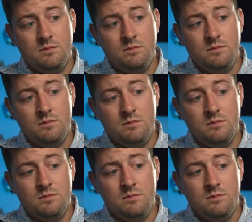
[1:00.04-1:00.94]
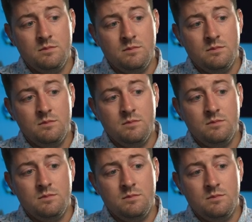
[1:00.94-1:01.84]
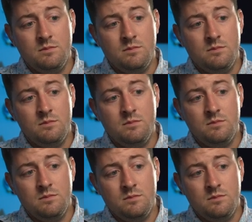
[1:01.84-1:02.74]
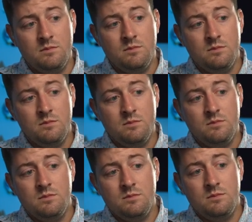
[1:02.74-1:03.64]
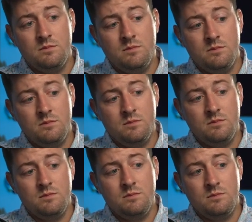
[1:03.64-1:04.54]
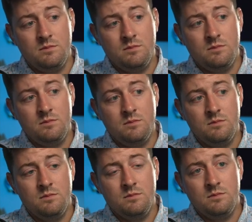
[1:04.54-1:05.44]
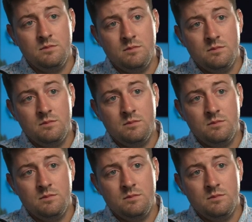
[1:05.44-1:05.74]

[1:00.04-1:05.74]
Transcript: This person isn't speaking.